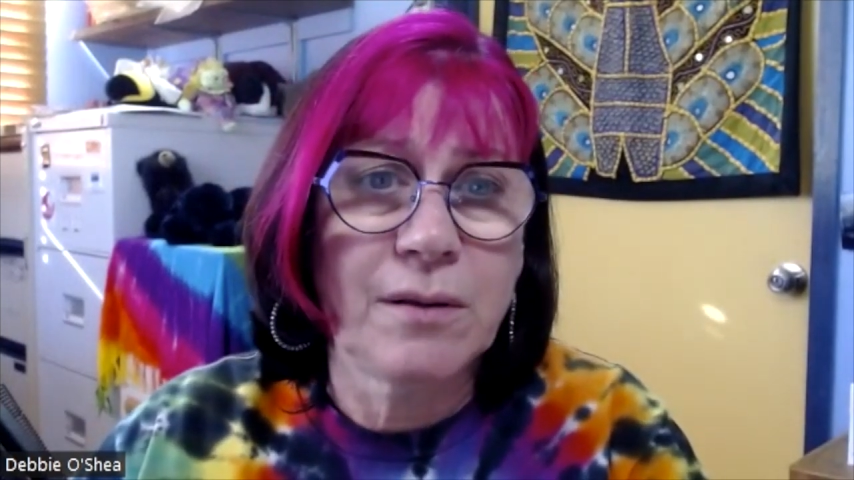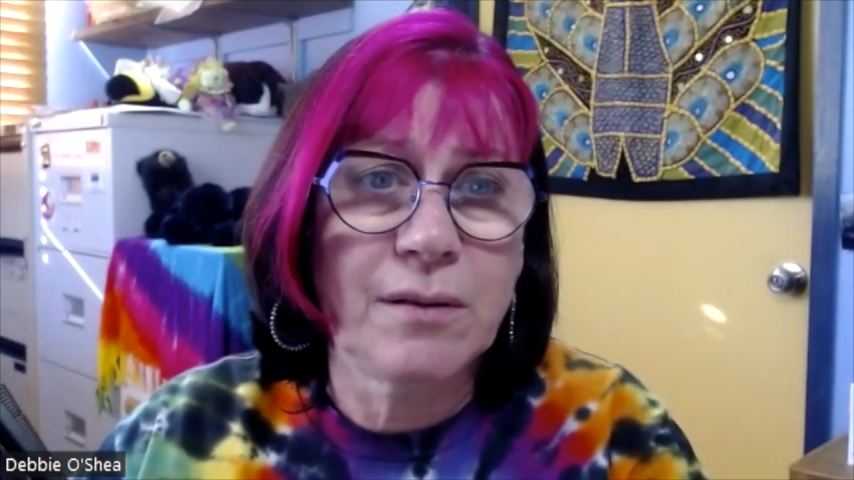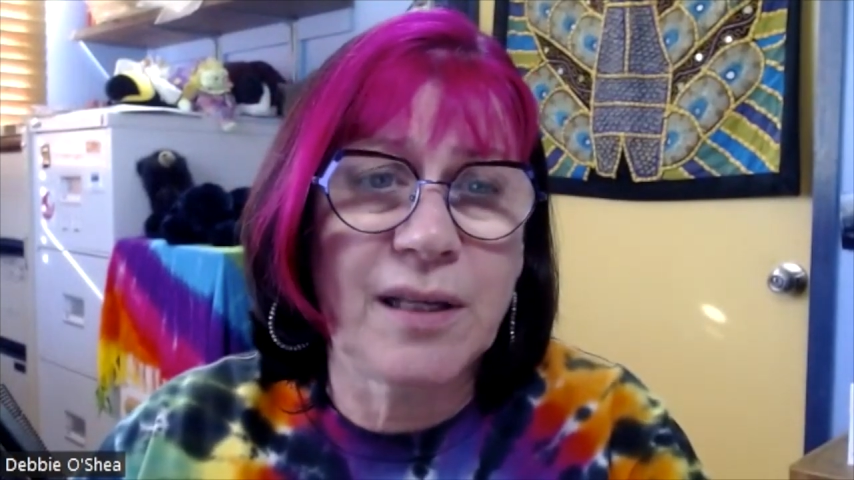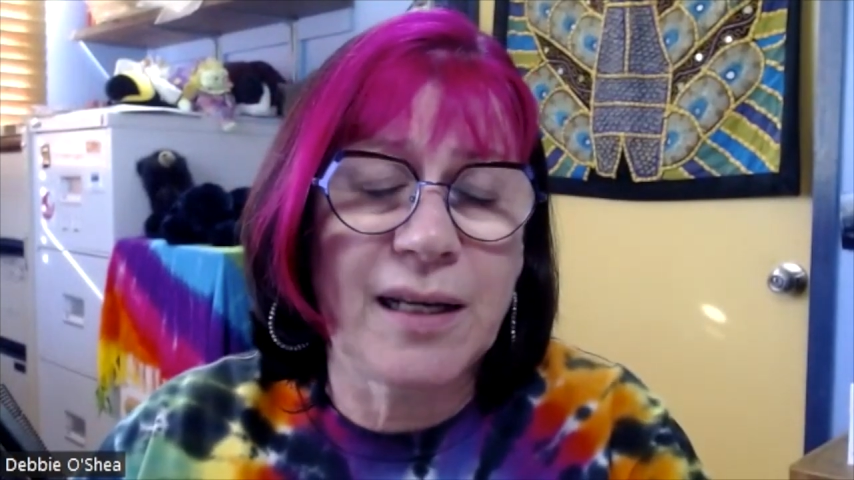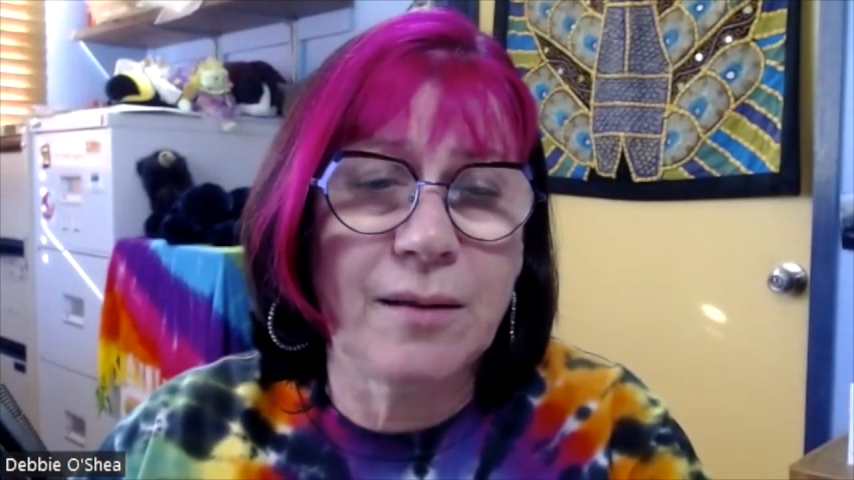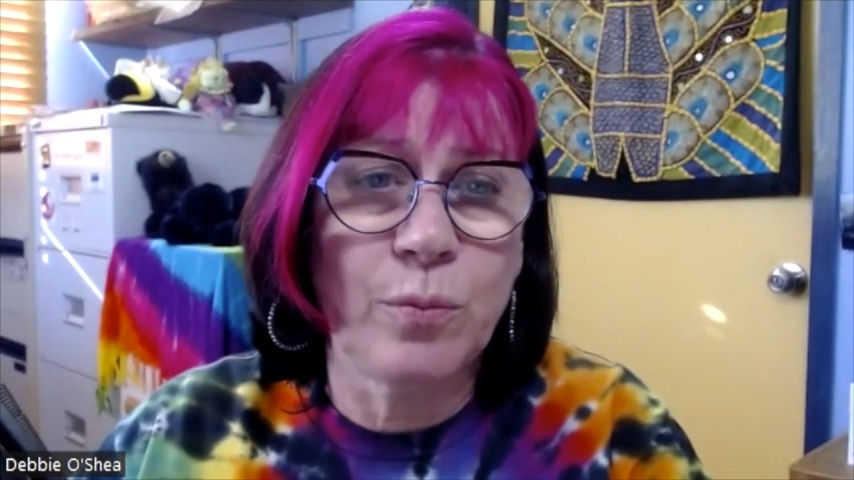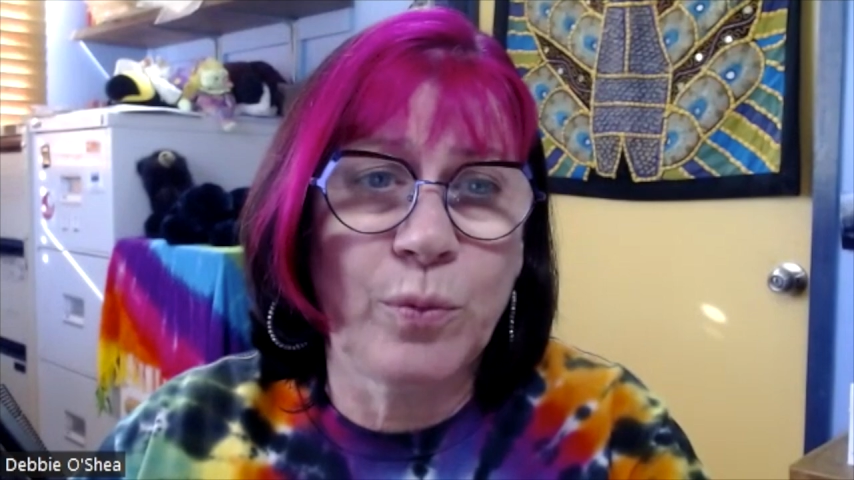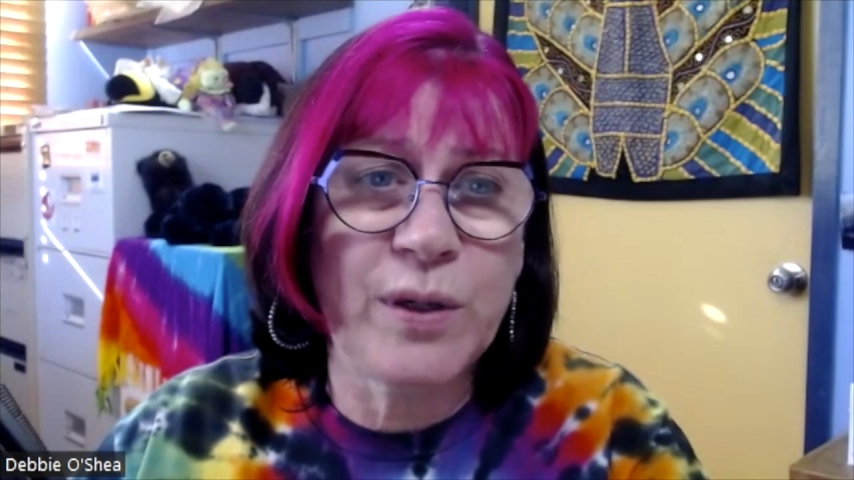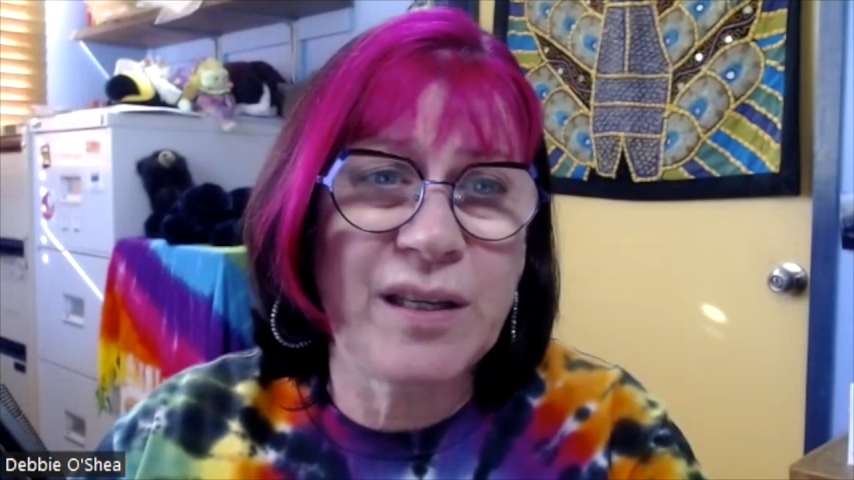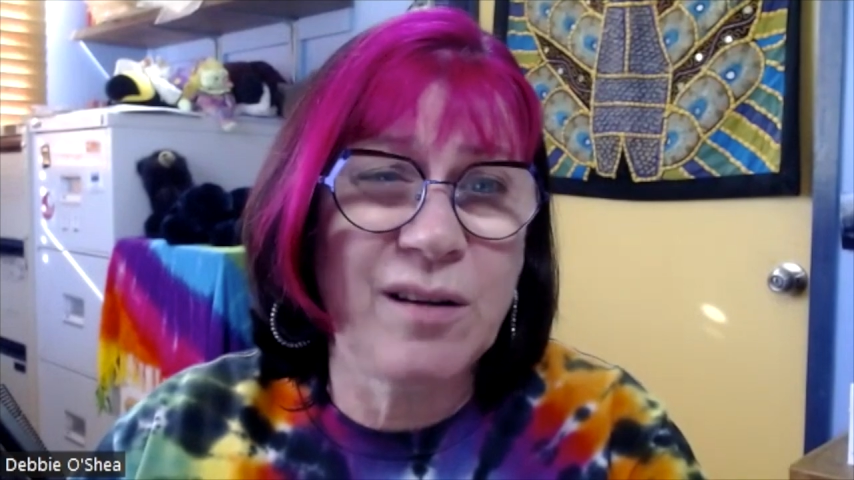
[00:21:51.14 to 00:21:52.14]
that
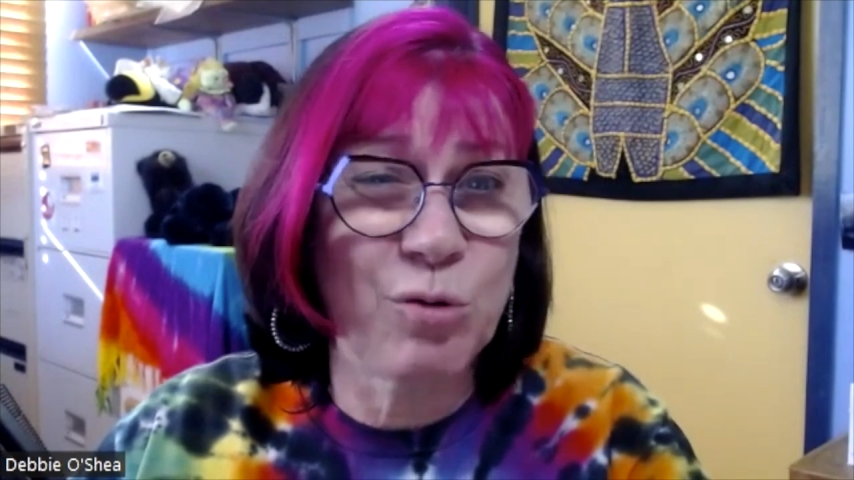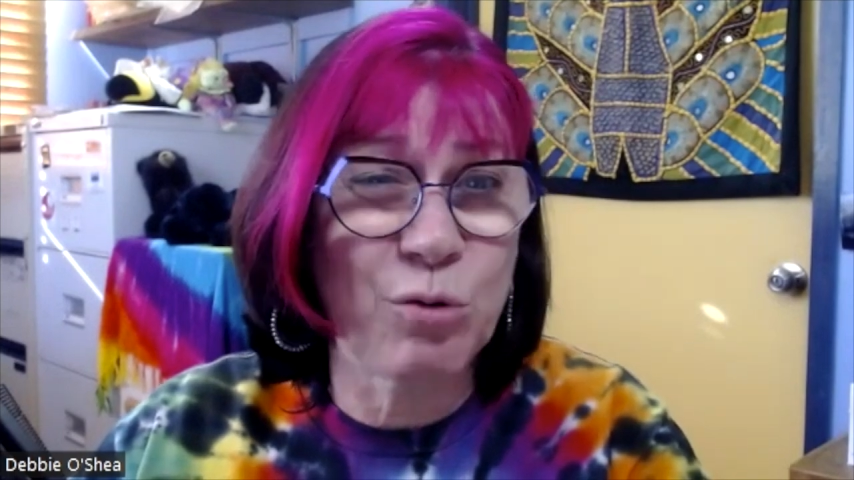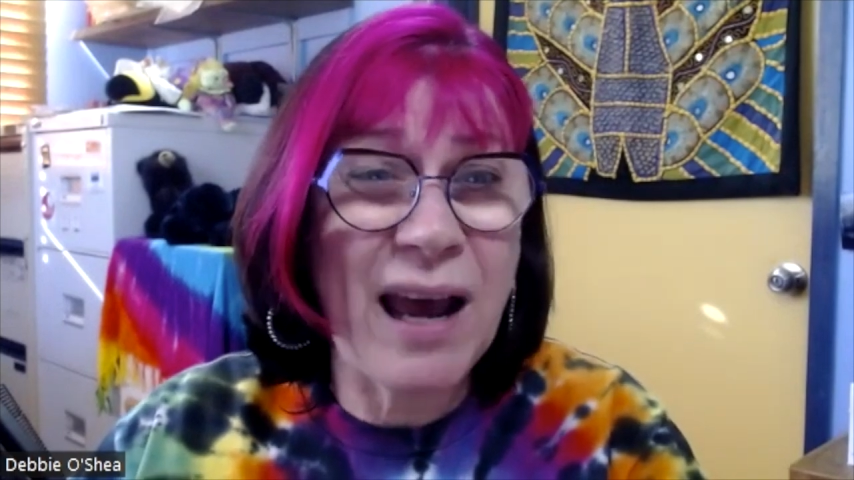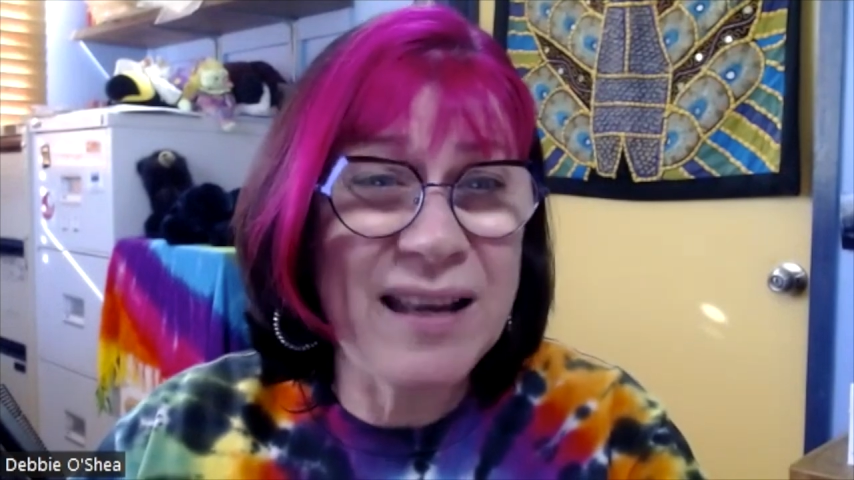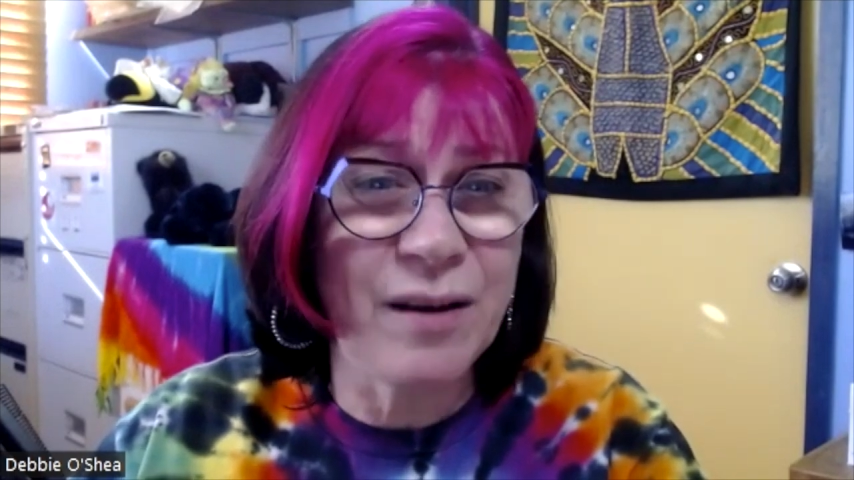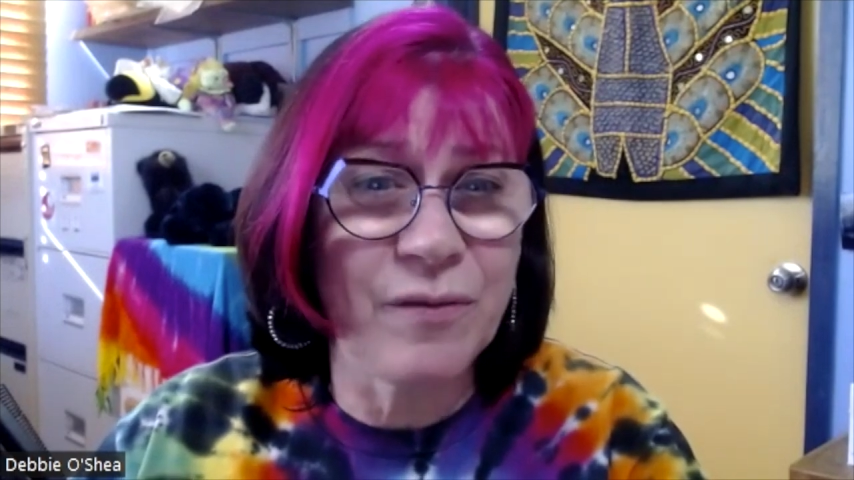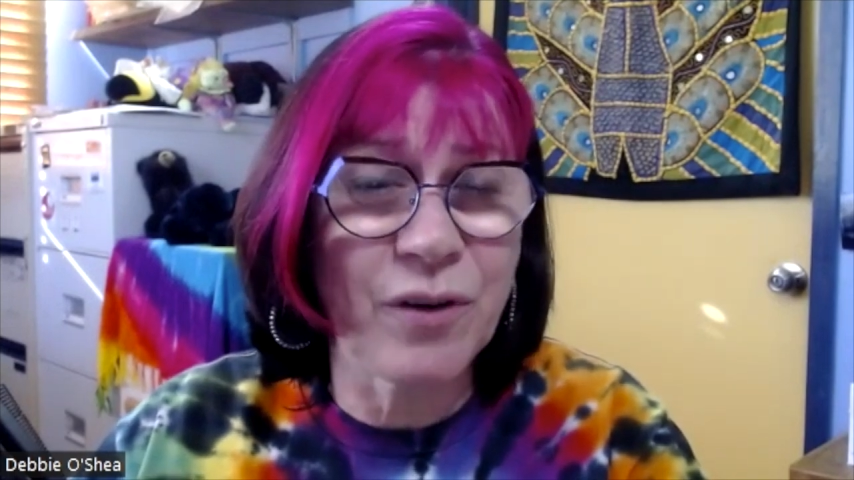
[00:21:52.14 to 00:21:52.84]
we crave,